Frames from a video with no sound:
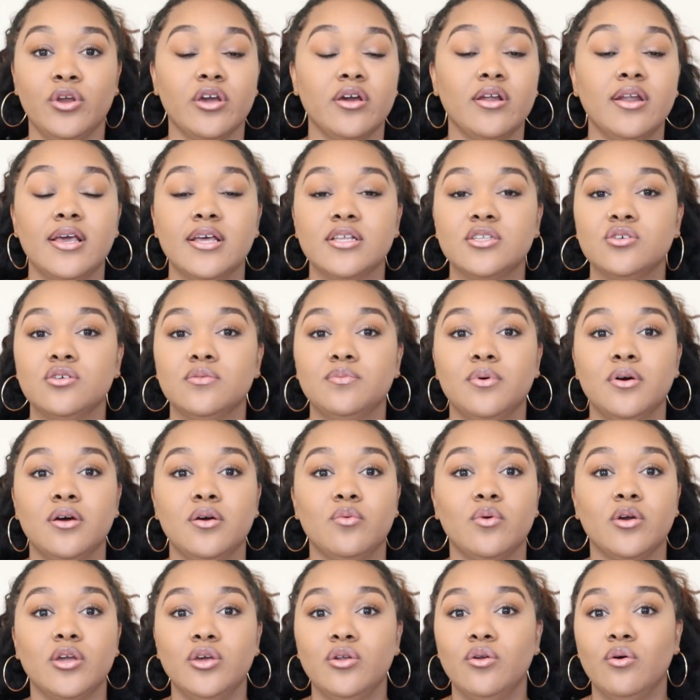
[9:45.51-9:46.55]
You're going to get to a
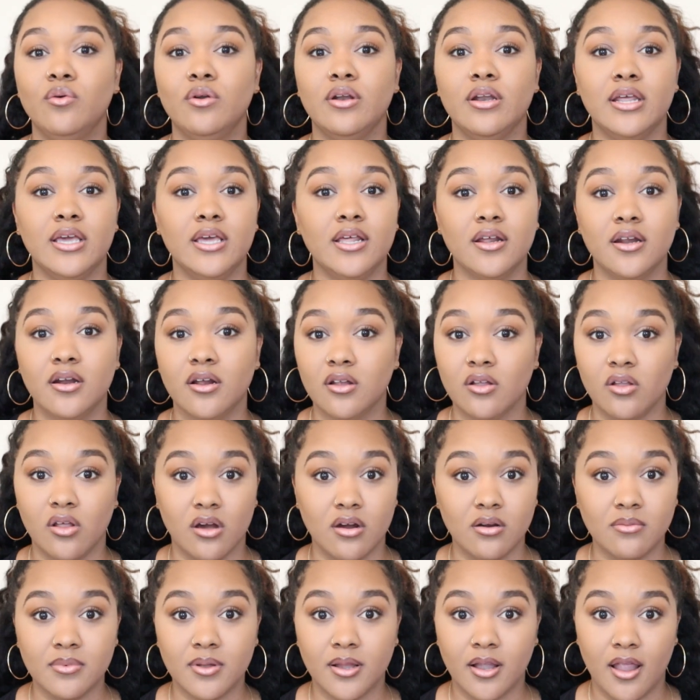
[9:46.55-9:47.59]
point where you don't need an
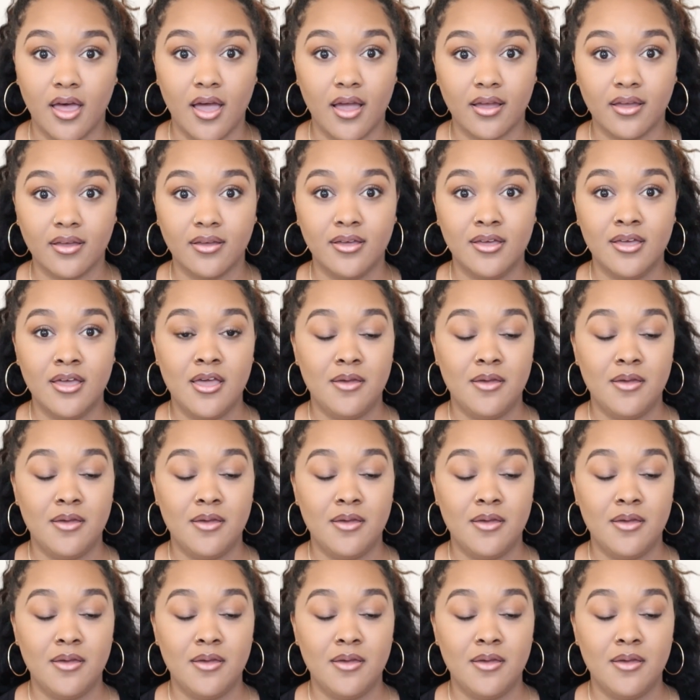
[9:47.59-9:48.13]
alarm clock